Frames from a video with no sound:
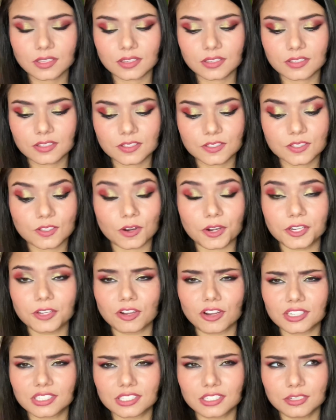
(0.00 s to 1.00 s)
Sorry,
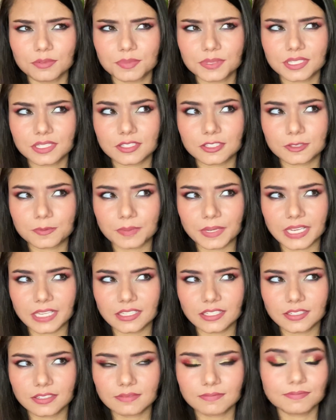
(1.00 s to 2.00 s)
not clubs,
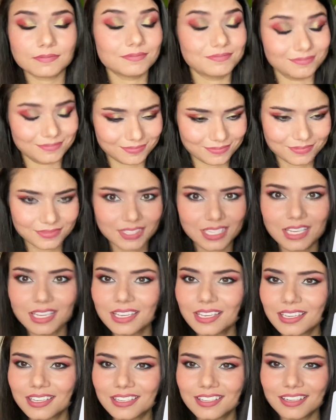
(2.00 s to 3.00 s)
spade.
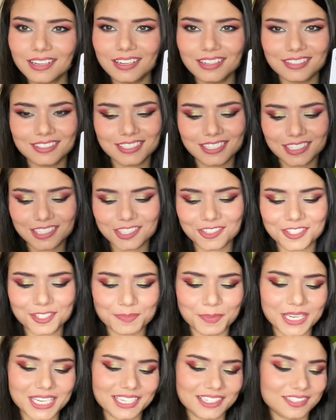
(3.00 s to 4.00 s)
Oh, 6 of
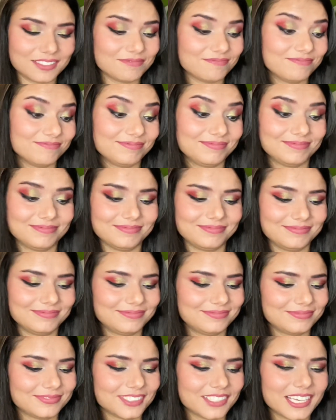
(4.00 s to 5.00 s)
spade.
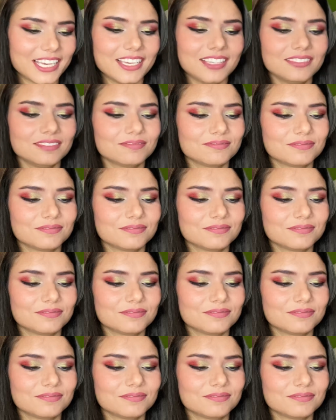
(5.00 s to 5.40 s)
Okay.